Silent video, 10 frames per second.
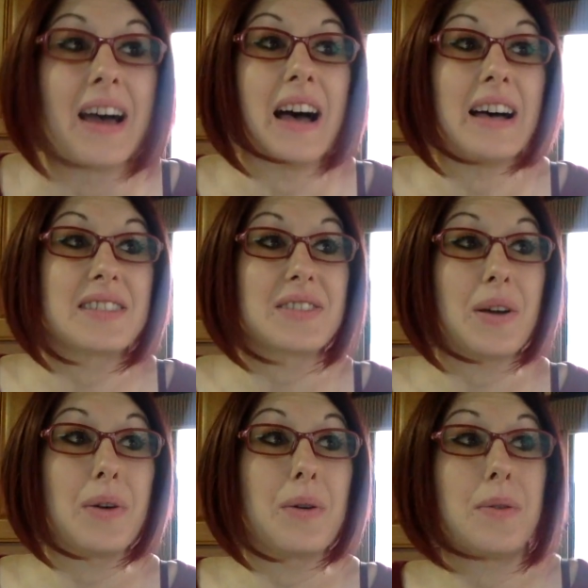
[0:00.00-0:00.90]
Uh,
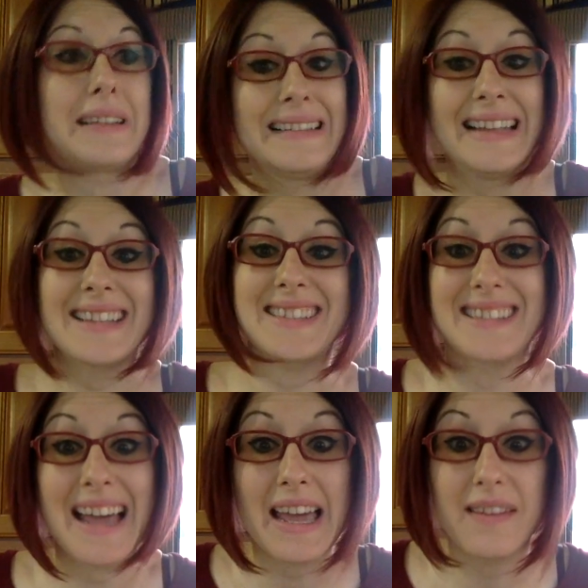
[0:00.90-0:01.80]
so let's
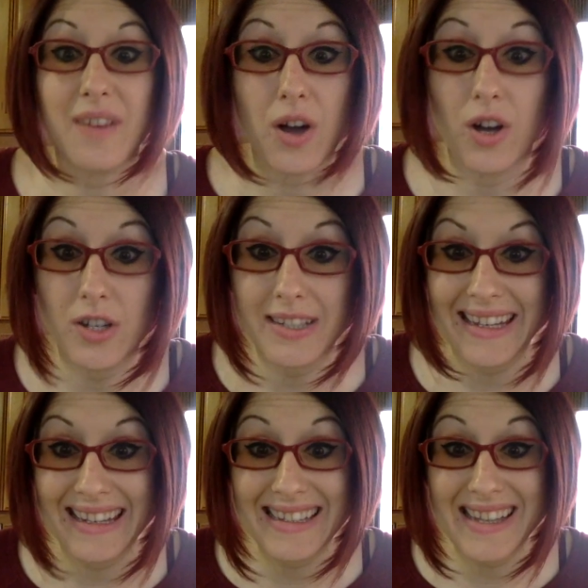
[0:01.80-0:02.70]
dive on
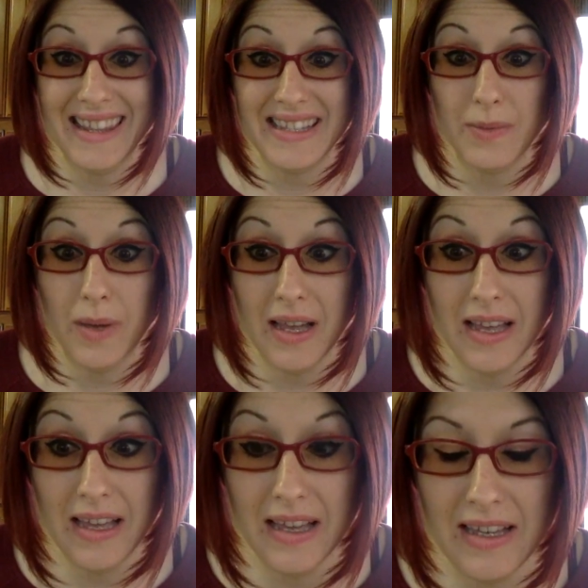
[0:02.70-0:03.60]
into this
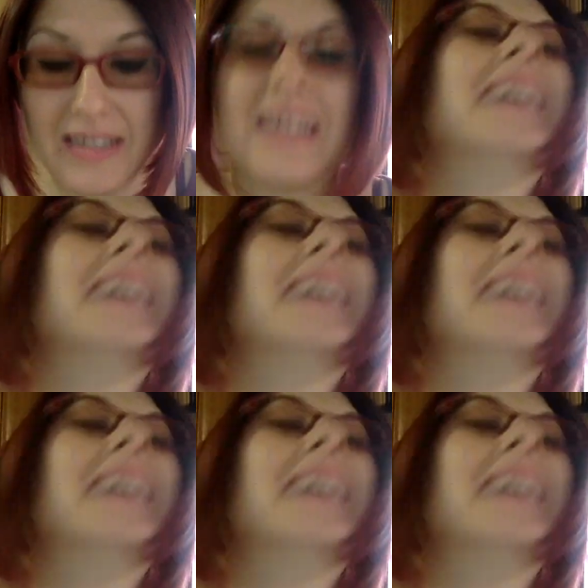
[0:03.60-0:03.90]
one.